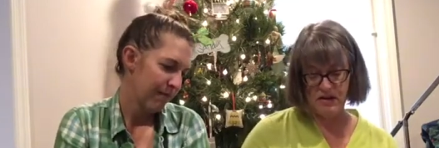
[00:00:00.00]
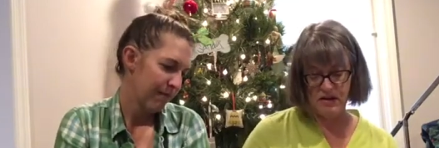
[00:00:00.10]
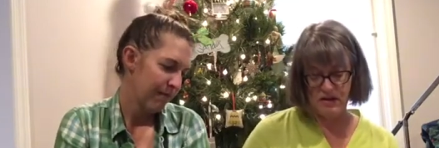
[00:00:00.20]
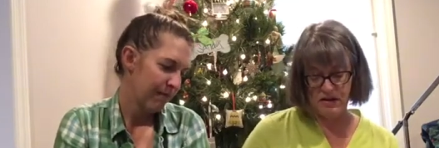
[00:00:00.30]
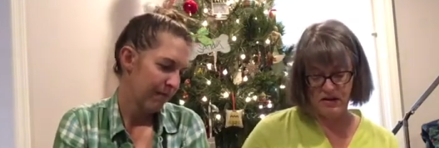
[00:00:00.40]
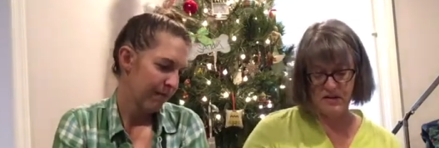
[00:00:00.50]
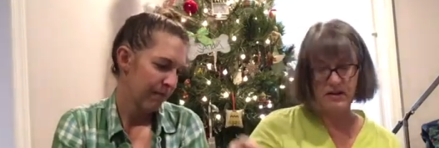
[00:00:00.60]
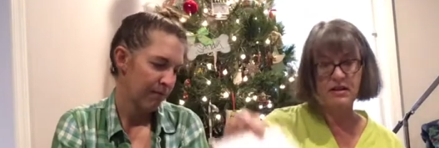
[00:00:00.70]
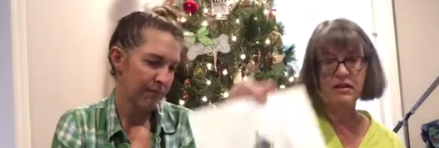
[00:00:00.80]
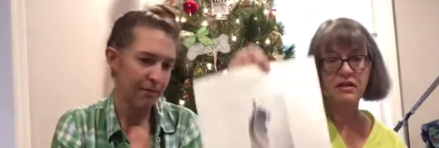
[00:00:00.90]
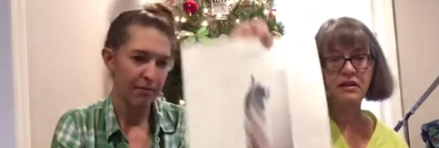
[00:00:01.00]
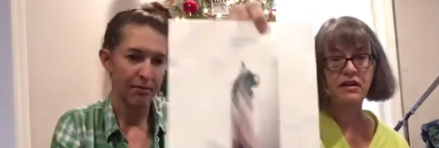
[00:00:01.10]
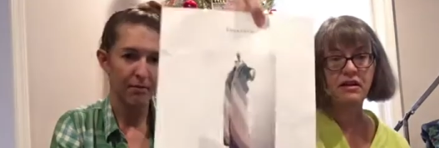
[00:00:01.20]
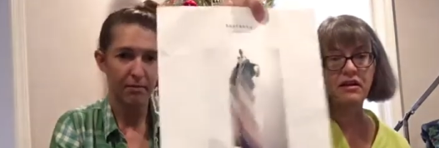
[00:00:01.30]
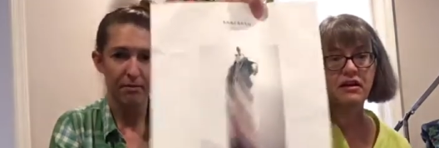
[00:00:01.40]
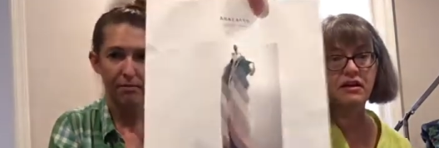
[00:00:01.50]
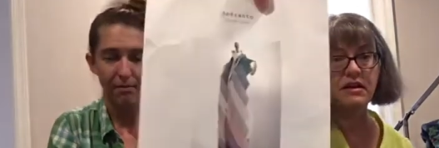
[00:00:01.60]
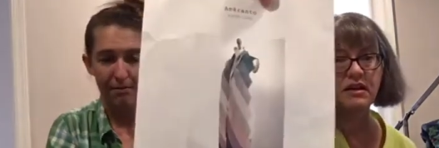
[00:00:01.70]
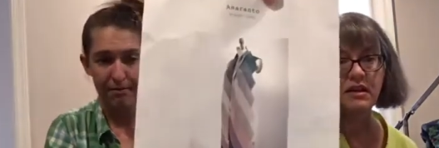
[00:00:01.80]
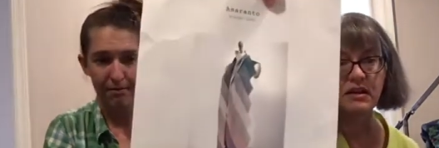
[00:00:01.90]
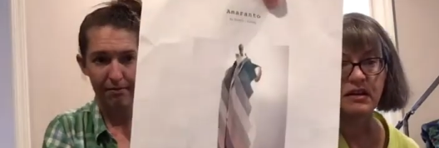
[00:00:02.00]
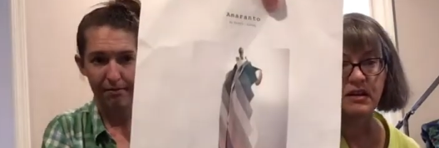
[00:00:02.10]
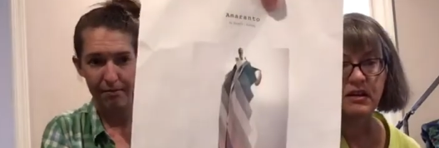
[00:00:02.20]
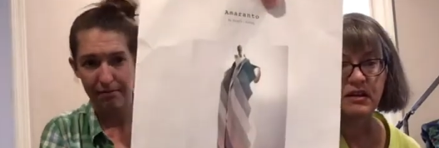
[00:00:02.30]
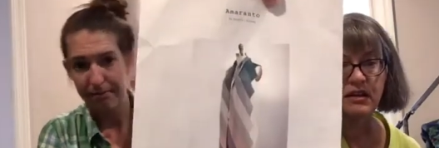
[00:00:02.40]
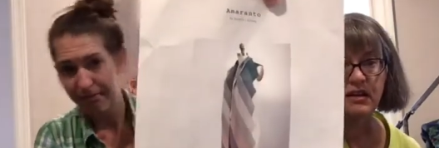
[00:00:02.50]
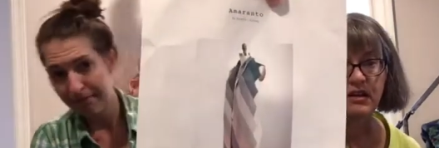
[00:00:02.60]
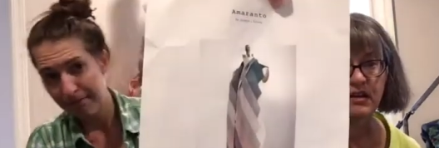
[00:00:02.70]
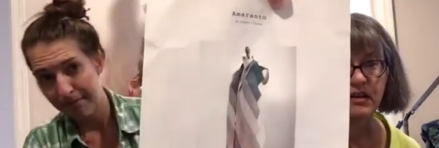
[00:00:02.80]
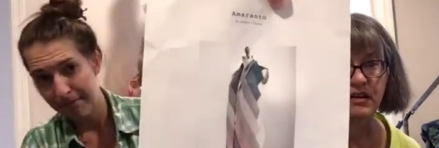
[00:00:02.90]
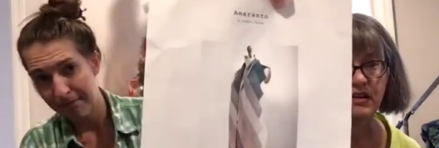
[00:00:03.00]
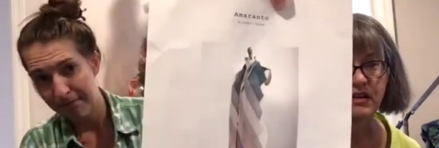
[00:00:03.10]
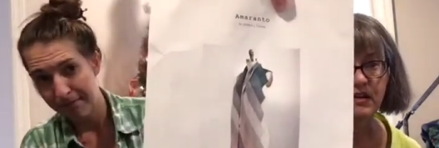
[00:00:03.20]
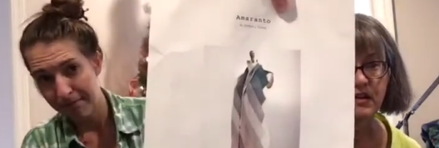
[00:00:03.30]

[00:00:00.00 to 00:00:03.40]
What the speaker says: (silence)